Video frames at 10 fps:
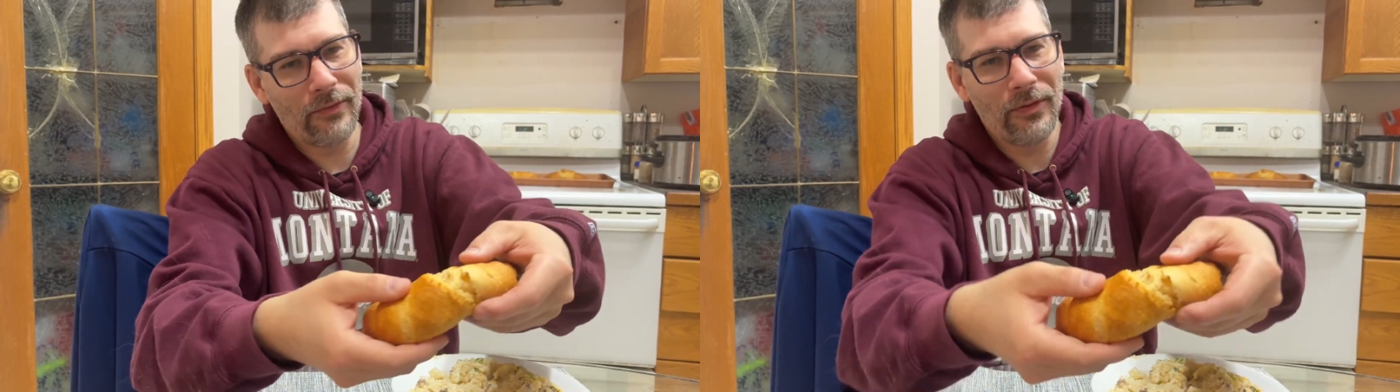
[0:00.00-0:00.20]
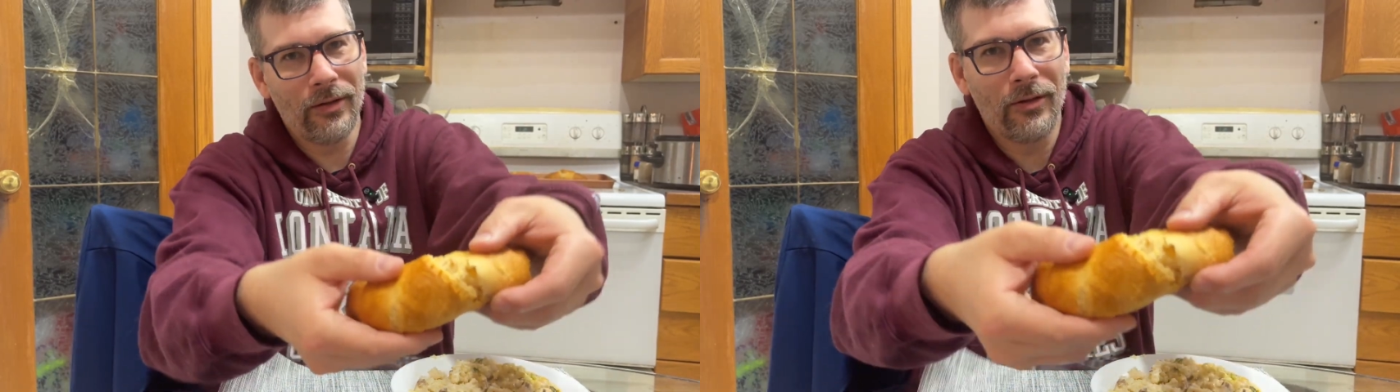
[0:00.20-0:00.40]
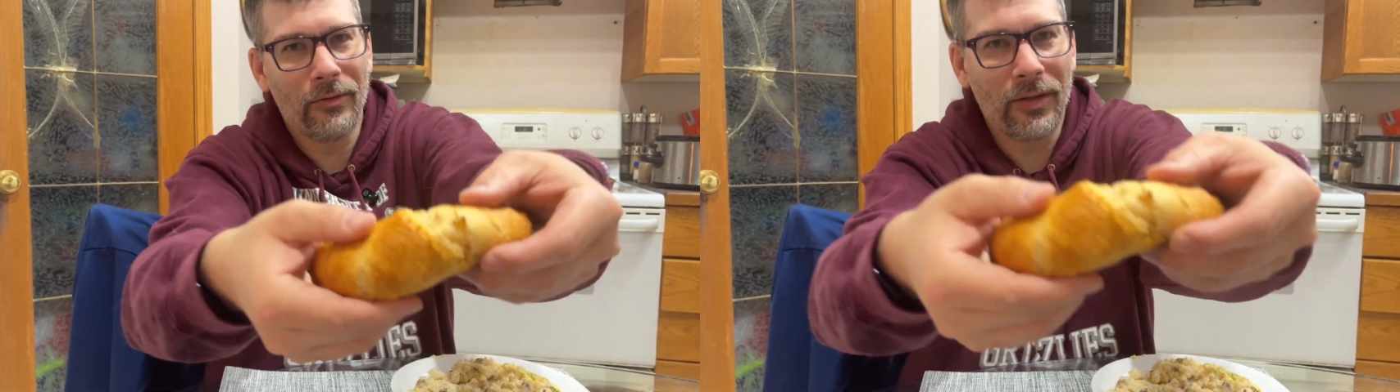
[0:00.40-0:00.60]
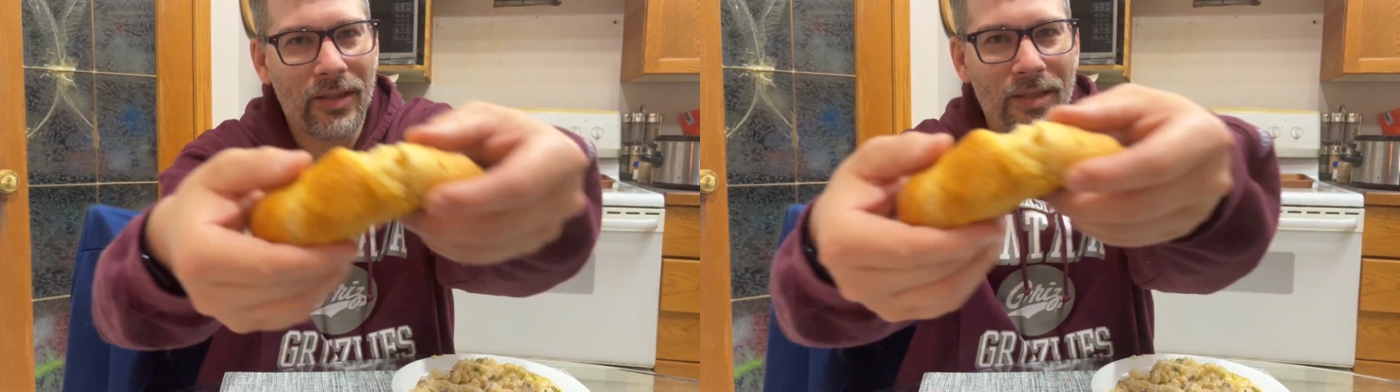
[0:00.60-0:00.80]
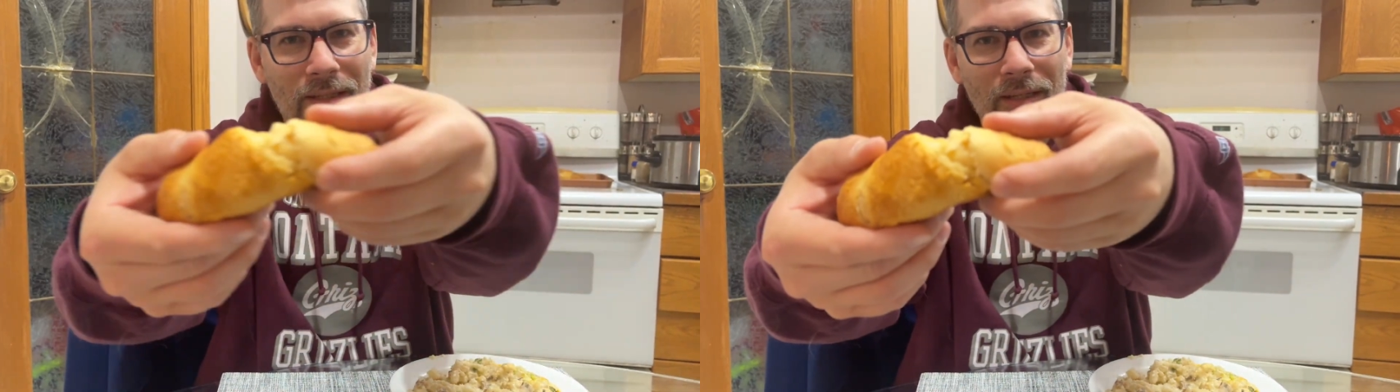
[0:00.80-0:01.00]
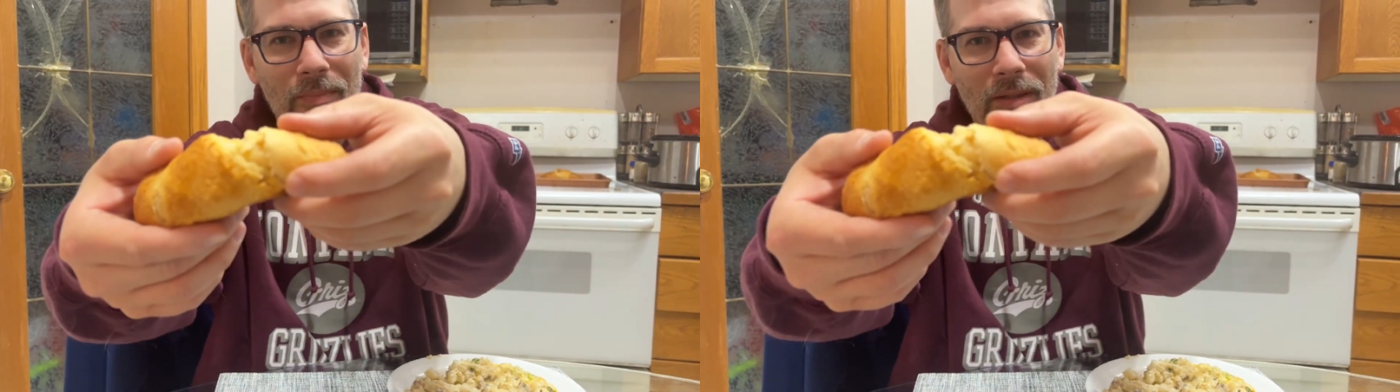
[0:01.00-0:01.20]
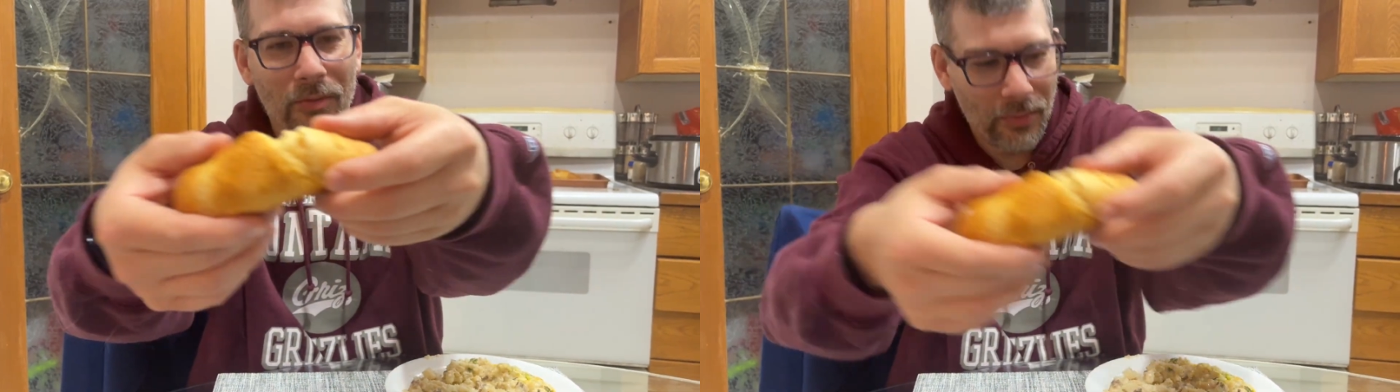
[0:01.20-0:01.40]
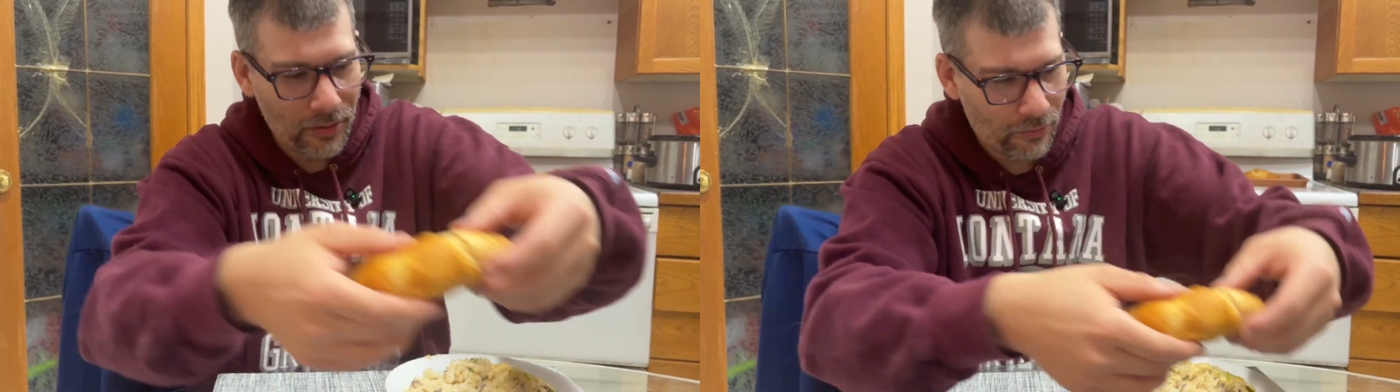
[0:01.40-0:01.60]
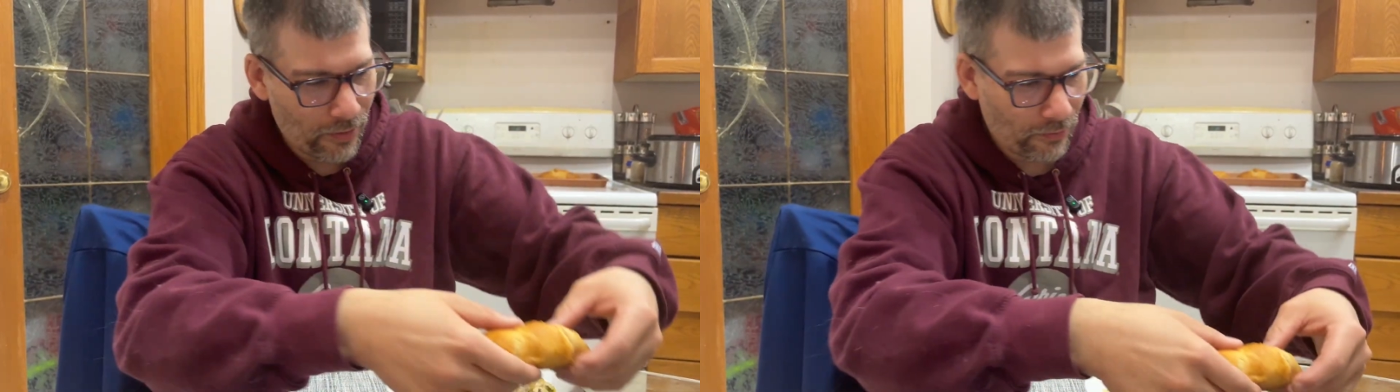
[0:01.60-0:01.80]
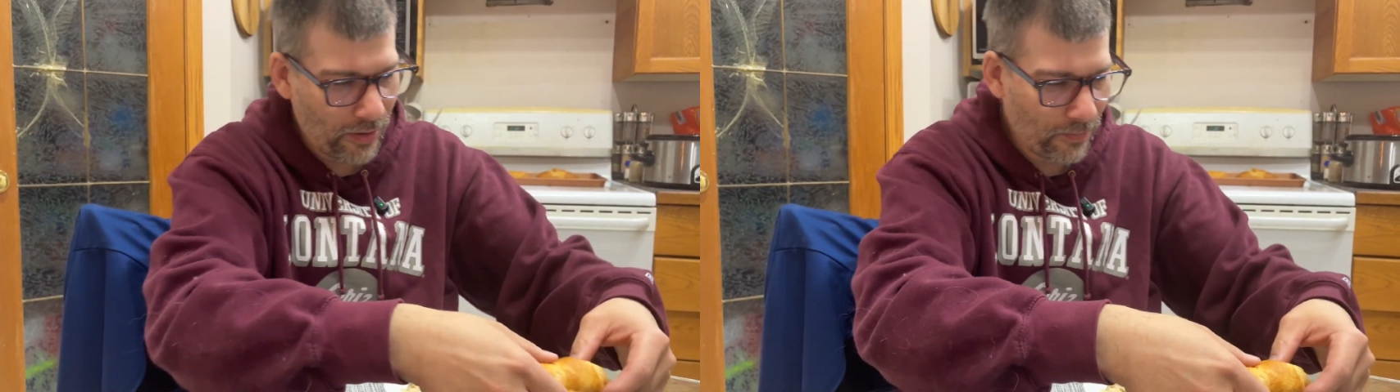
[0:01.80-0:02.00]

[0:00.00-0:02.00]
If you, I don't know if you can see it, but it's really fluffy.